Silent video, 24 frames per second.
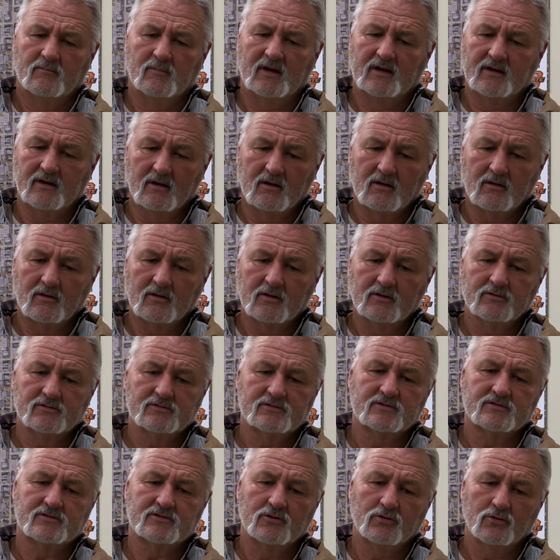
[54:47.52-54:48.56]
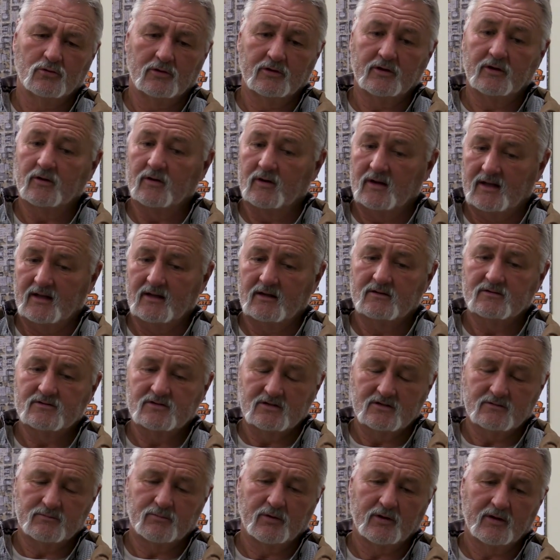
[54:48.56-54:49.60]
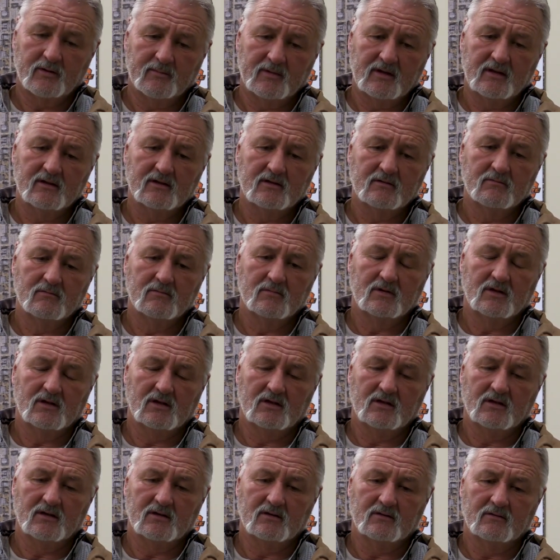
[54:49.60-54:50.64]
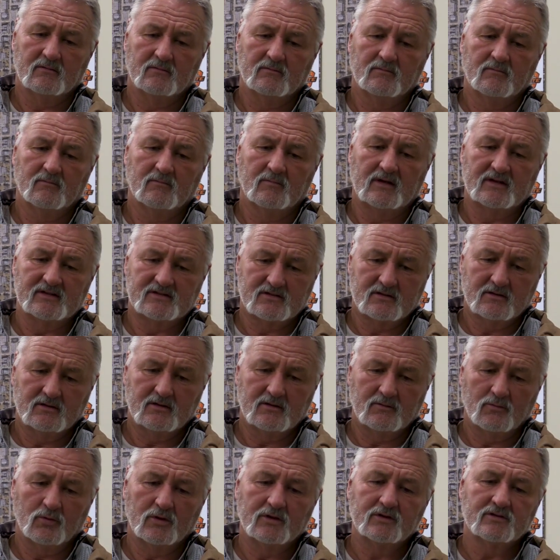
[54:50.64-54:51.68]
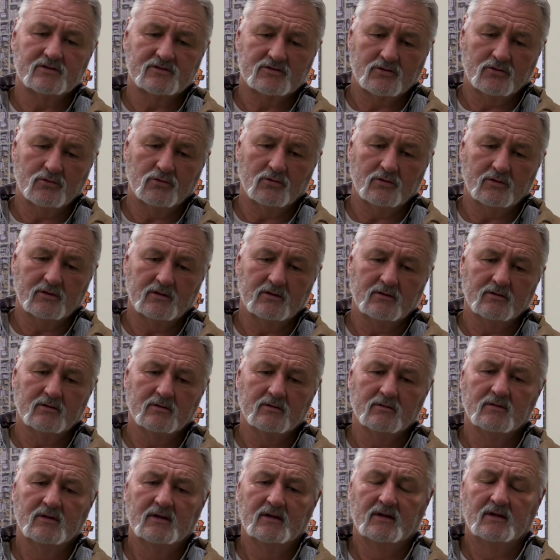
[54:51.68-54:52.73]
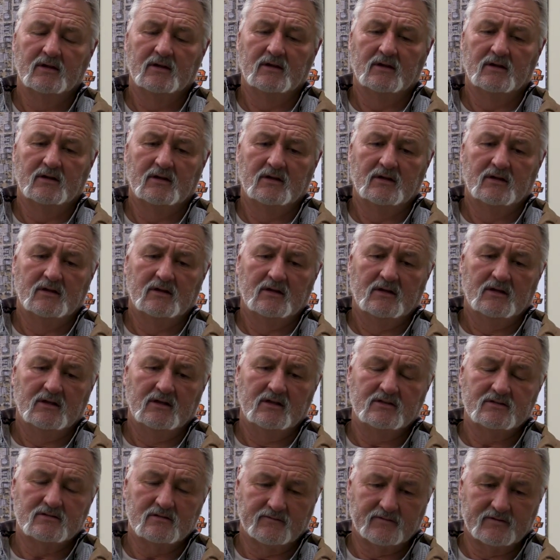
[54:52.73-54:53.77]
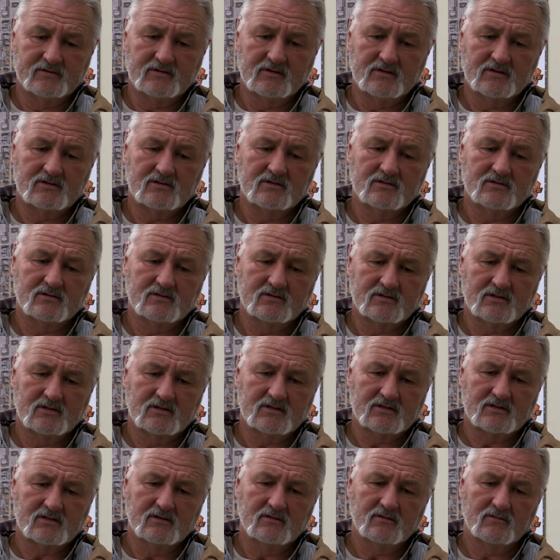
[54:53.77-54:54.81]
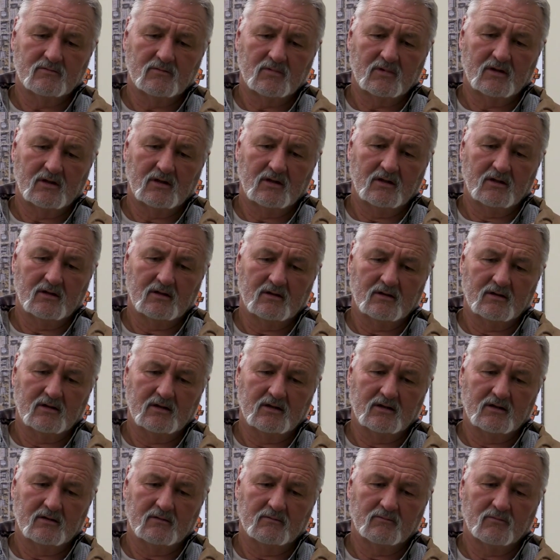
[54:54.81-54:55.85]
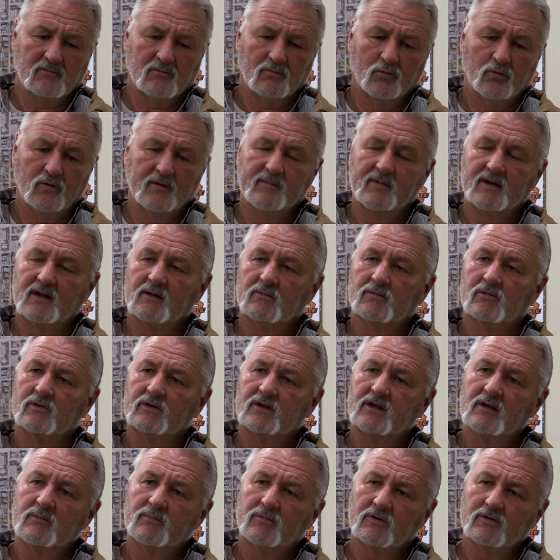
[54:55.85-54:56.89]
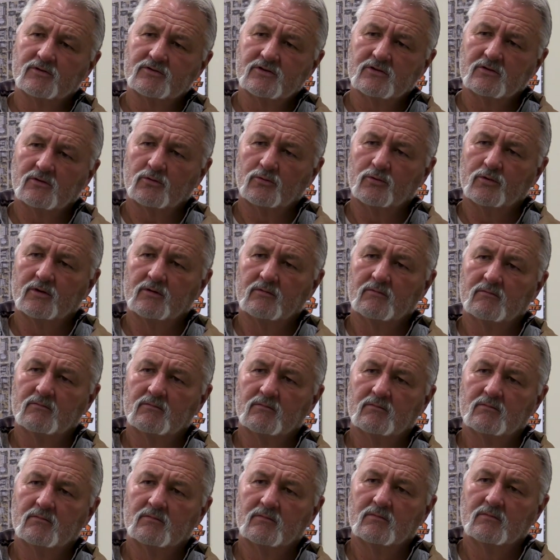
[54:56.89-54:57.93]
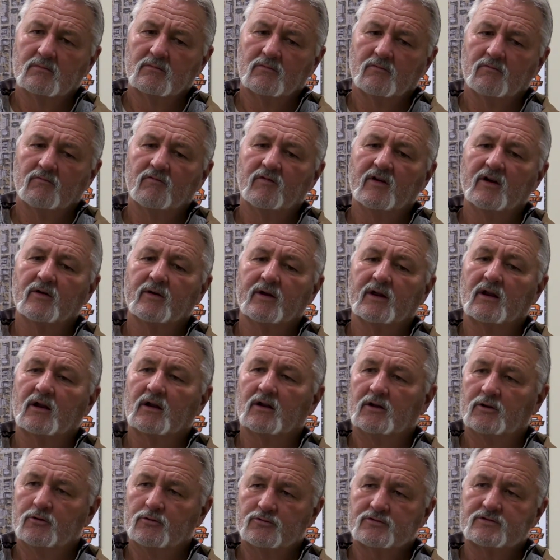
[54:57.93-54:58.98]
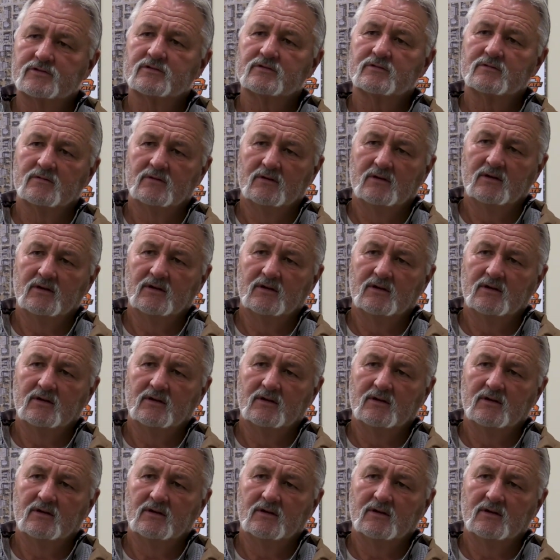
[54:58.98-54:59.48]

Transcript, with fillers: My daughter goes to school here now. She's pre-med. My son went to school here. He's a physician's assistant, and we've been able to keep our children very close.